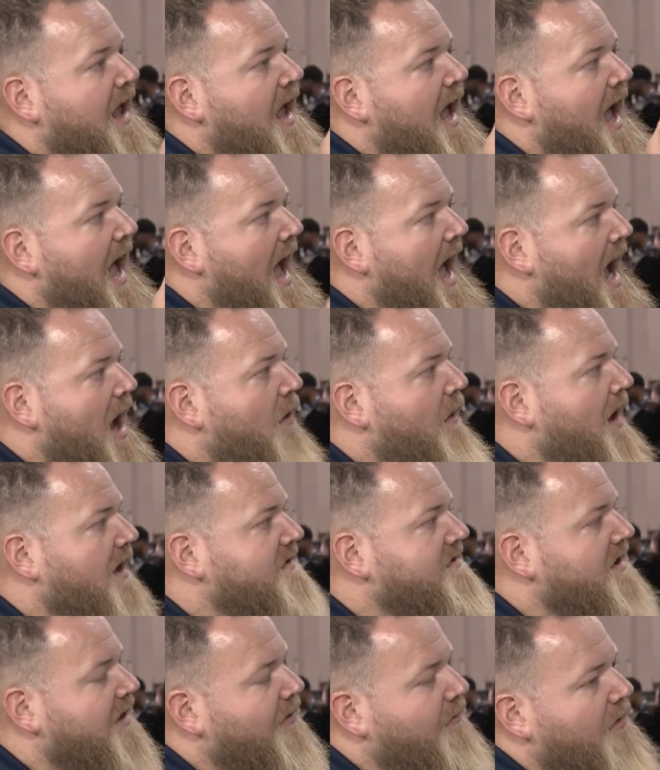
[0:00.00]
how
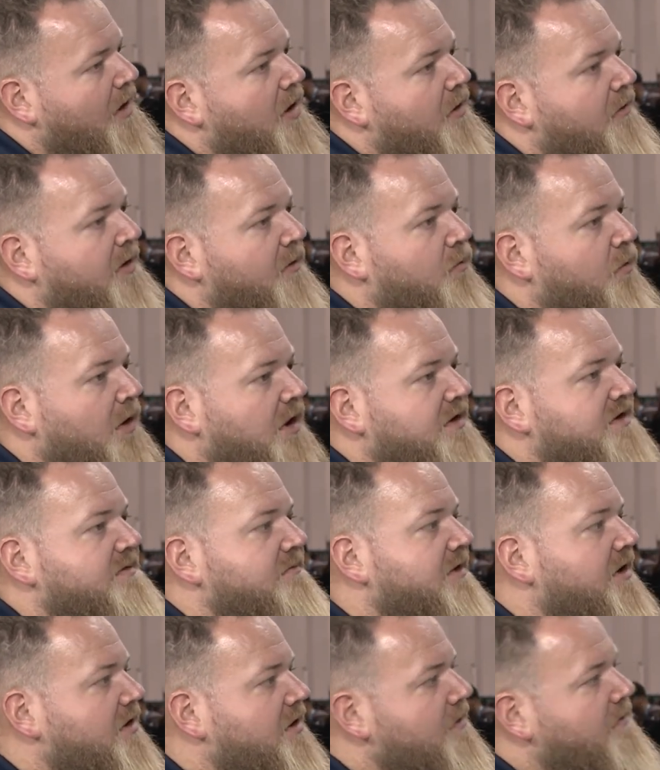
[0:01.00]
has it grown, and what are some
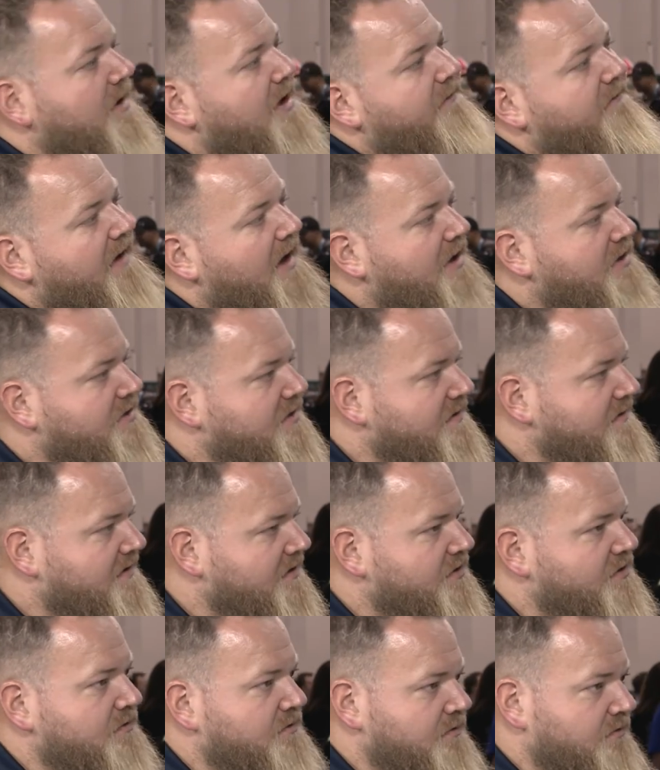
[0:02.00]
of the new innovations
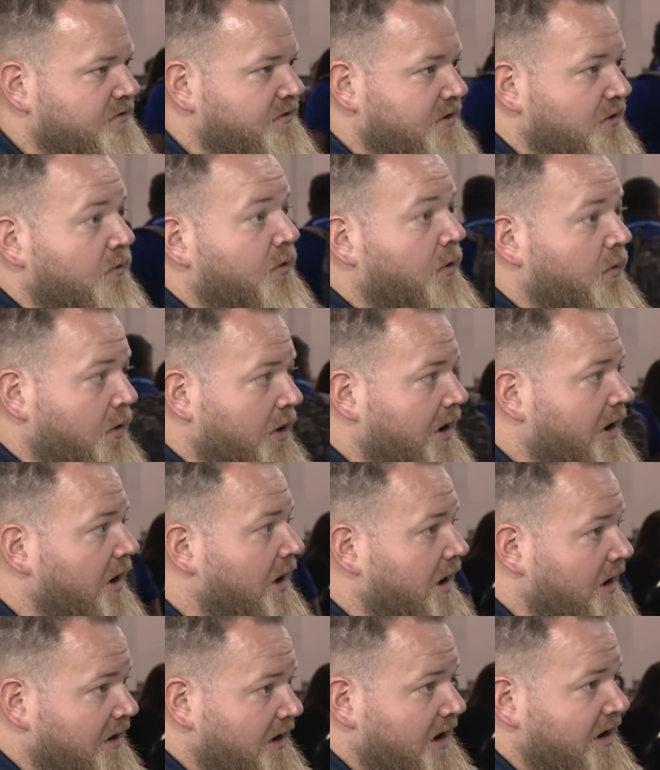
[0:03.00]
that you, you are working
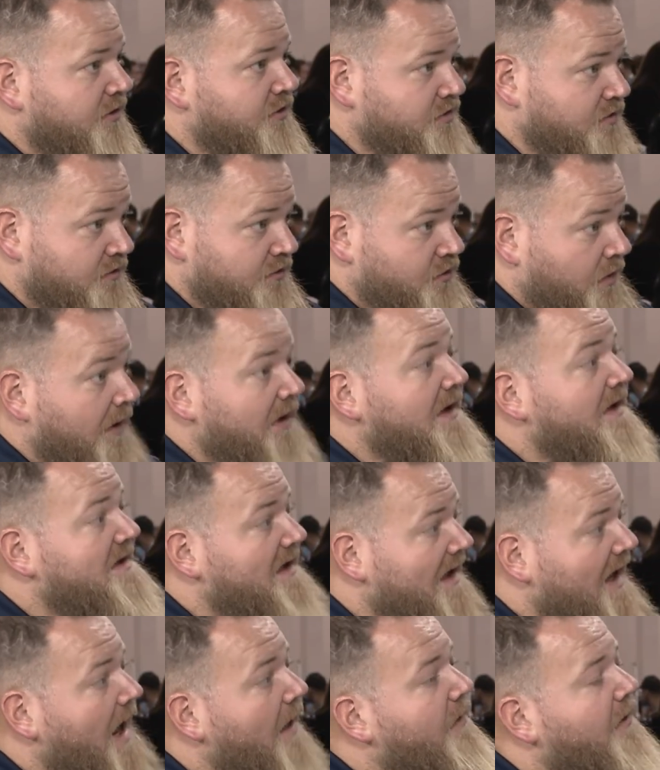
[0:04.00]
on jointly
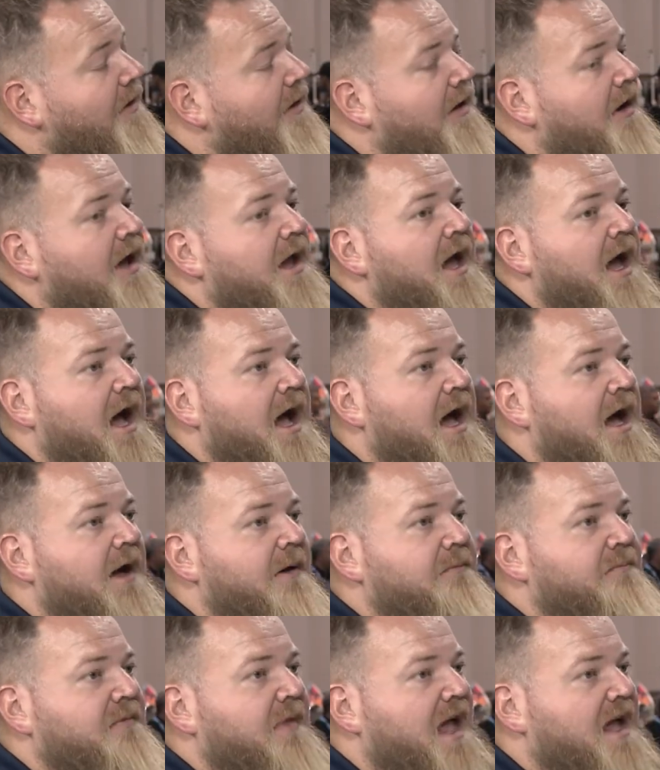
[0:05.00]
together
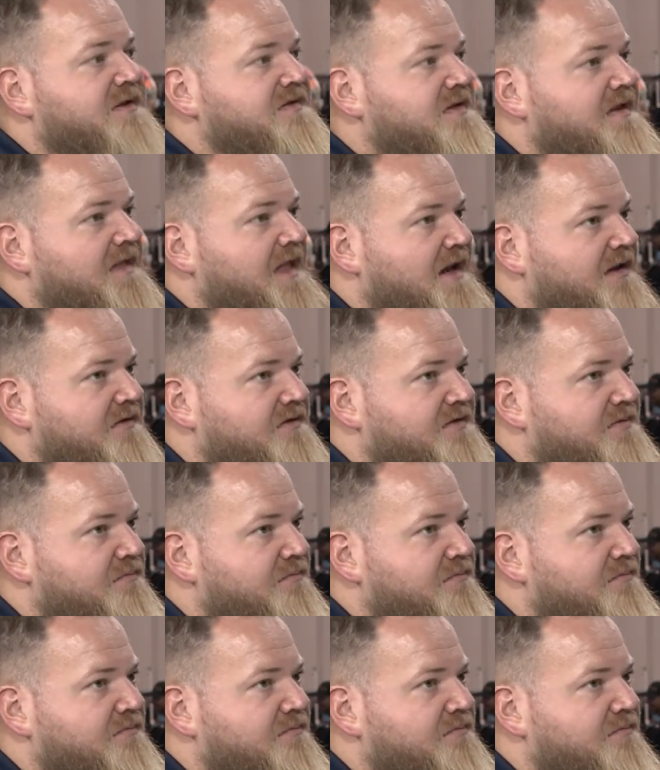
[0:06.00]
um, as that is